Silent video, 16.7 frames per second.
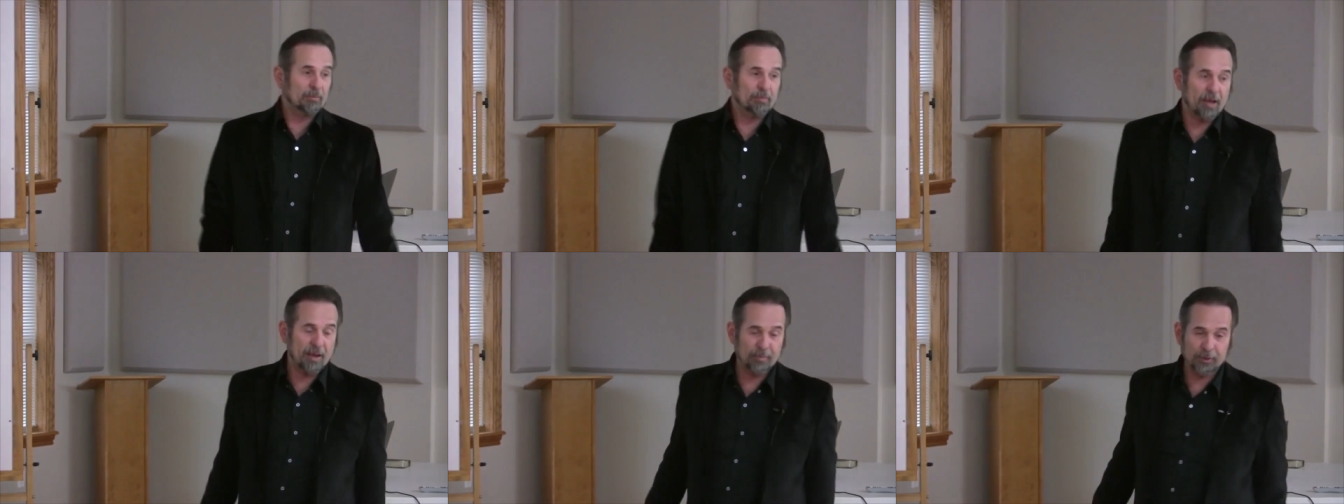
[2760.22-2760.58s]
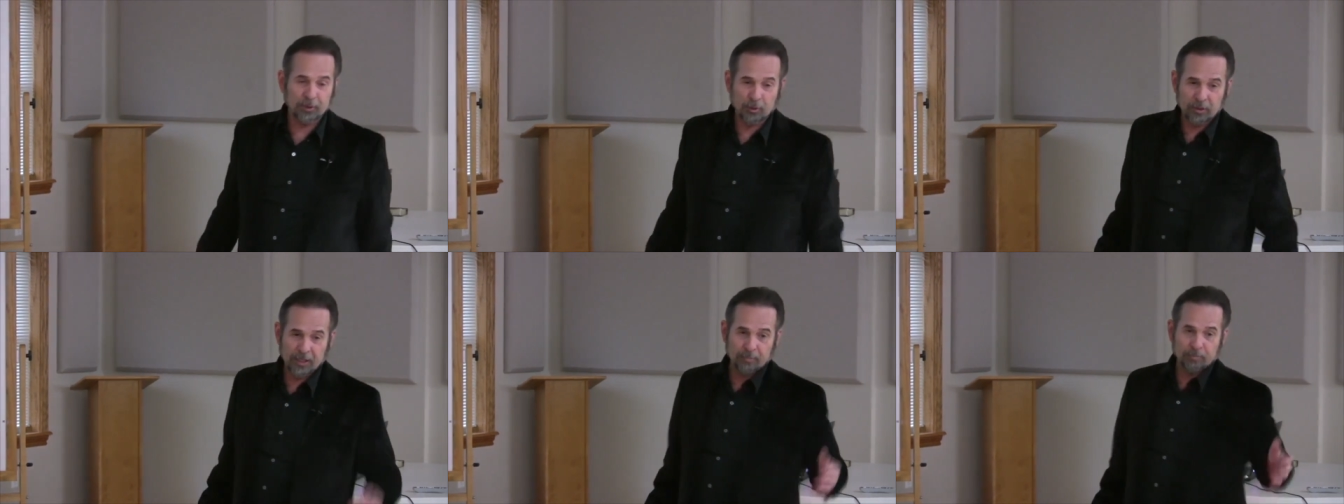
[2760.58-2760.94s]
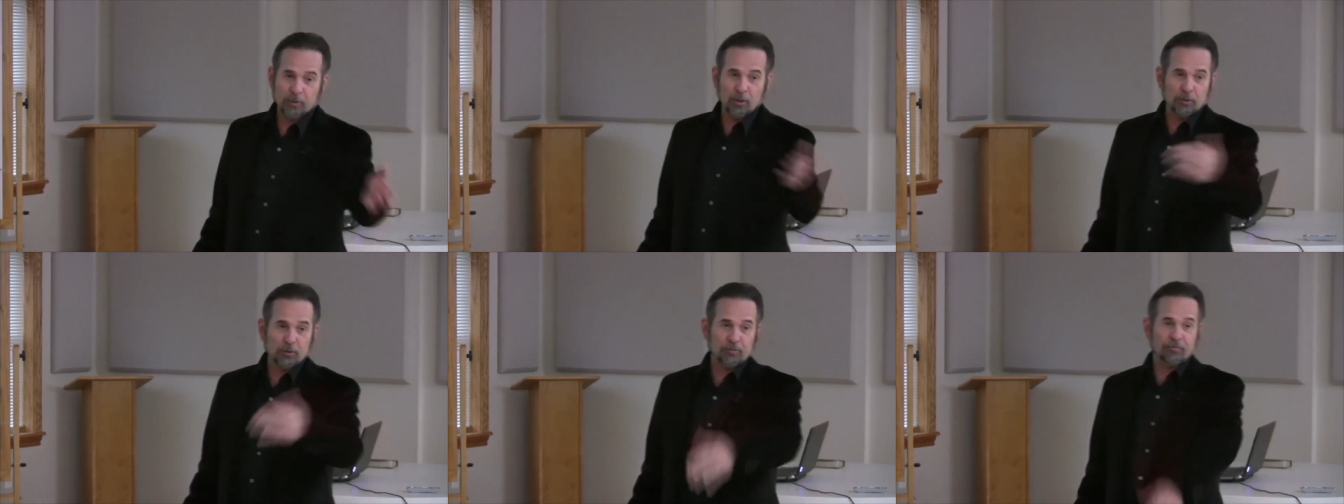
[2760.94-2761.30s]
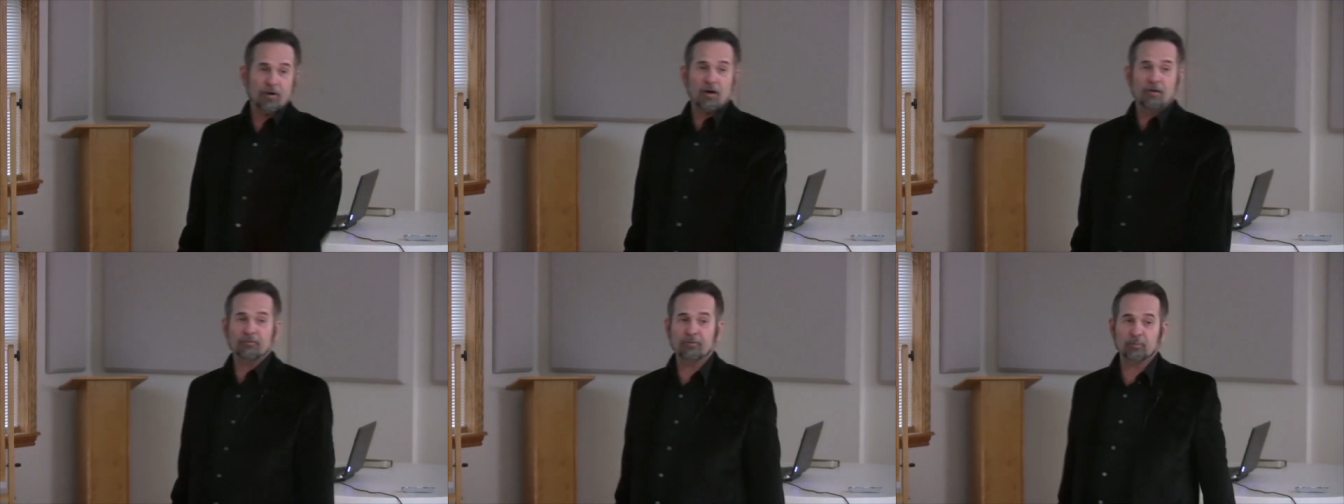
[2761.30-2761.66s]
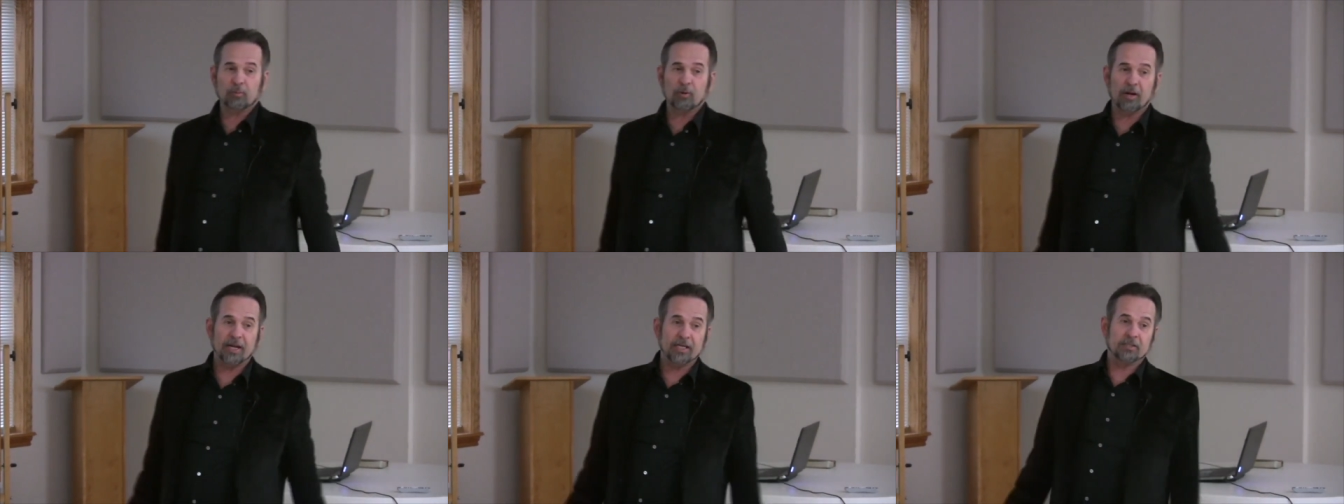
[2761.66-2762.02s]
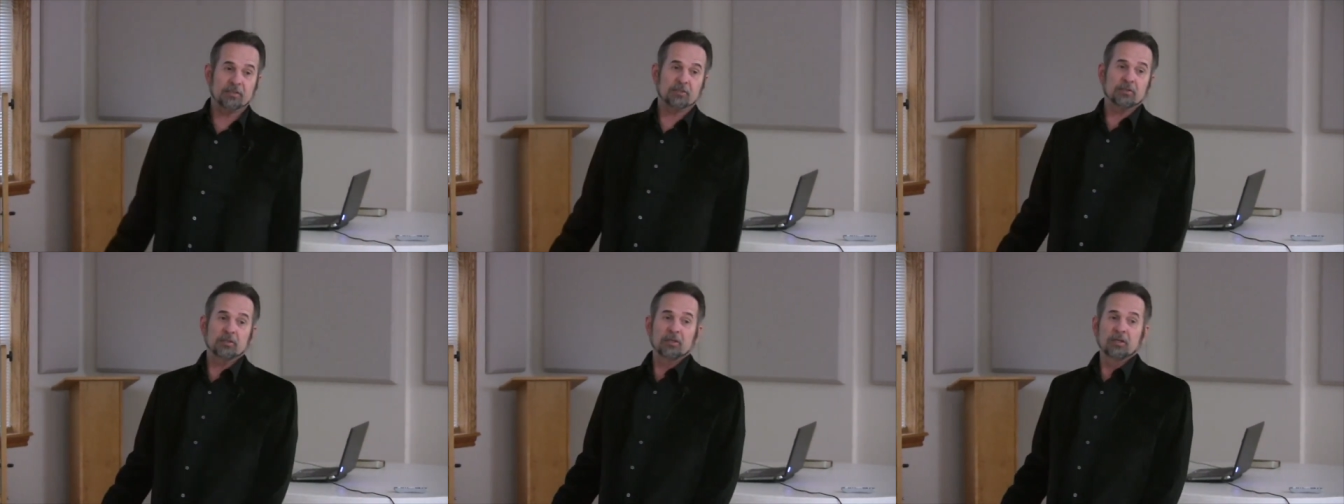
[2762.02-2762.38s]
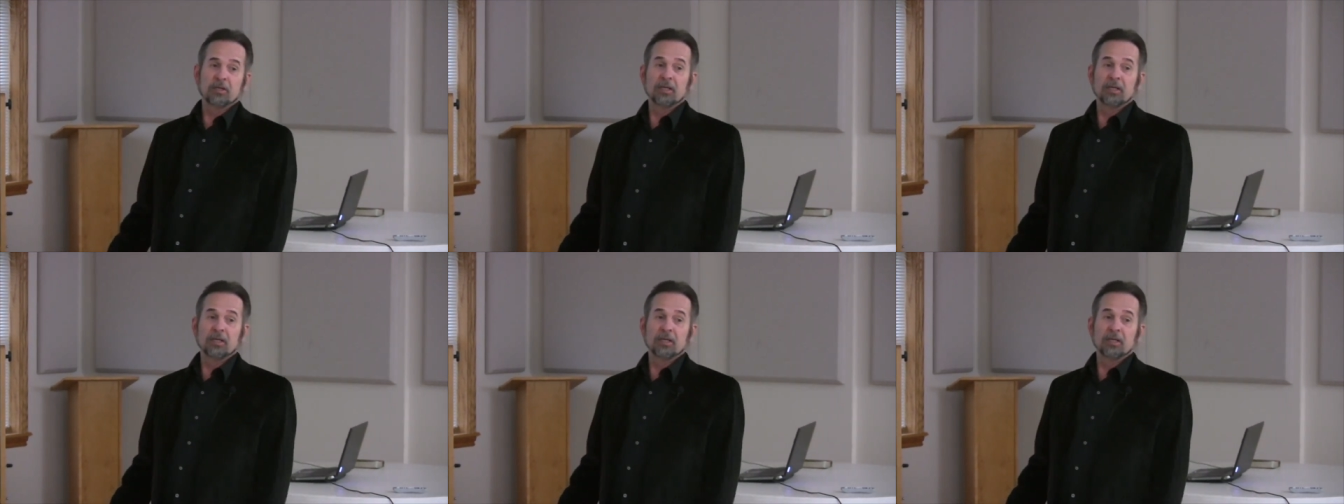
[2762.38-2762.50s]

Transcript: commandments, you keep those, you've fallen from grace.